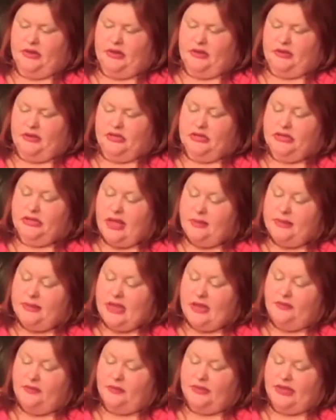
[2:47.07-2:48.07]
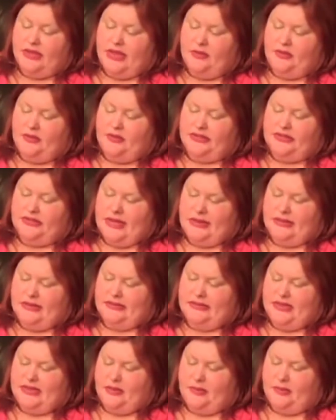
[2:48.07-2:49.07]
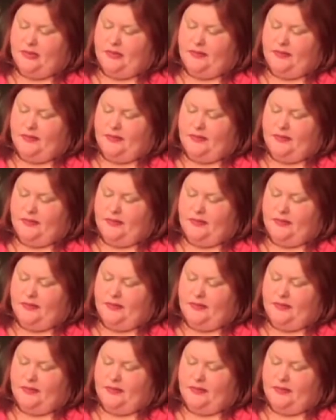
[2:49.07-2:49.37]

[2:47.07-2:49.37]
She climbed down from the counter and sat at the table.